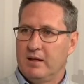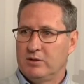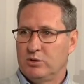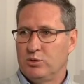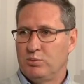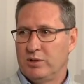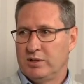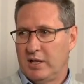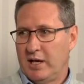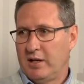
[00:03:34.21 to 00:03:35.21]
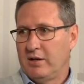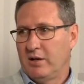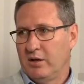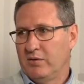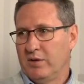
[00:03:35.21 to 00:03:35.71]
to preside
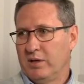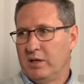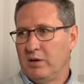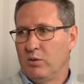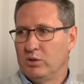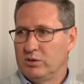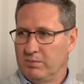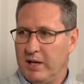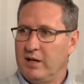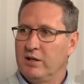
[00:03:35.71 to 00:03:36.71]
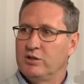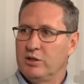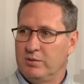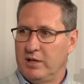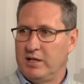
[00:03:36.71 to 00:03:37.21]
over the, or make a
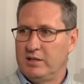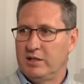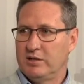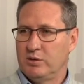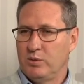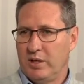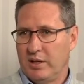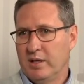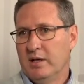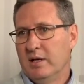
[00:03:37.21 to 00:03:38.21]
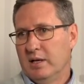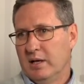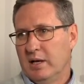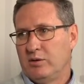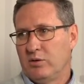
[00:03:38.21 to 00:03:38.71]
determination as to whether
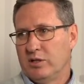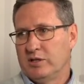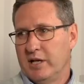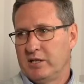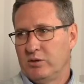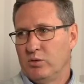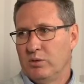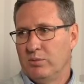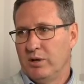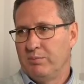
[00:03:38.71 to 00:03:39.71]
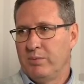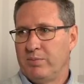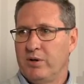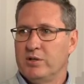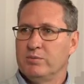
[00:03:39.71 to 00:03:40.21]
a transaction or a
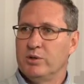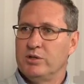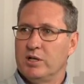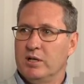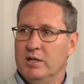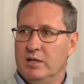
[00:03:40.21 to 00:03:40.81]
proposed merger